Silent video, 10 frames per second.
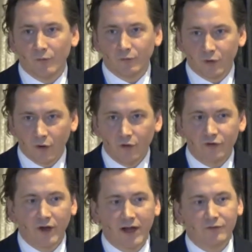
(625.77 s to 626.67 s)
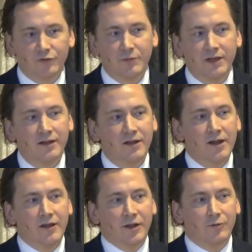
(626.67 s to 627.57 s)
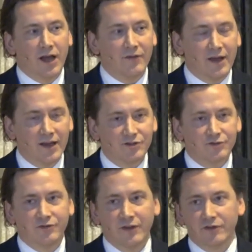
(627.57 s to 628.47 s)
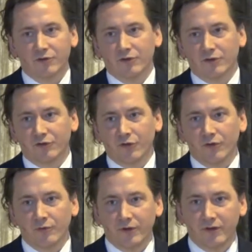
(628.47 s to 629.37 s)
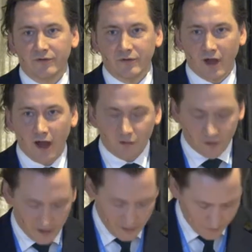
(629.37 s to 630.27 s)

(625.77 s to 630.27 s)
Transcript: would also have to mean that we have actual physical control with the outside